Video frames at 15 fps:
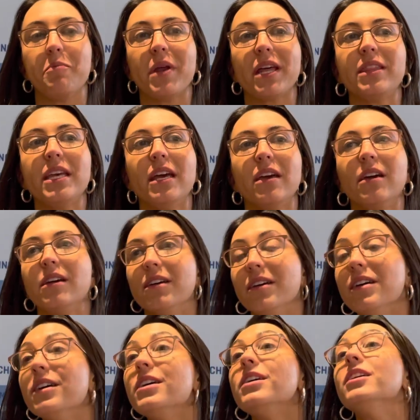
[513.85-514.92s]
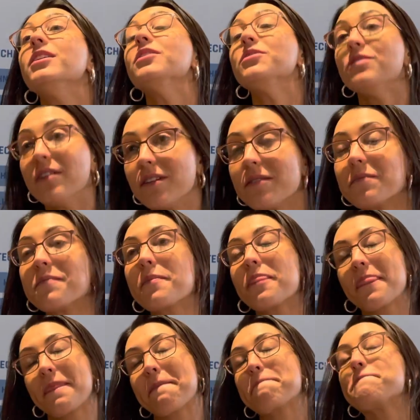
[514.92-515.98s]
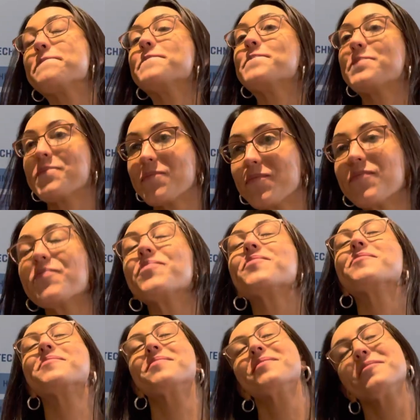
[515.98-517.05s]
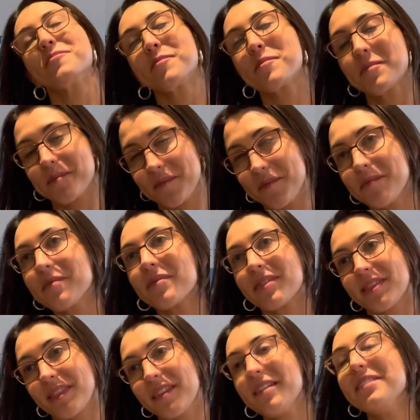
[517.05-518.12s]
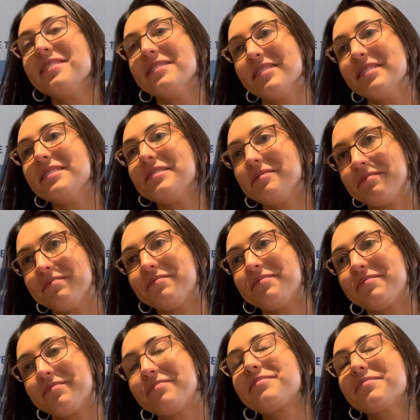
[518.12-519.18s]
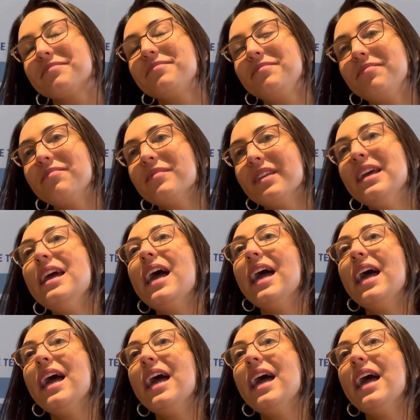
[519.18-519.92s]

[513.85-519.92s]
But you almost have to drive the demand from the OEMs for your stuff so that tier 1s can then work with you guys.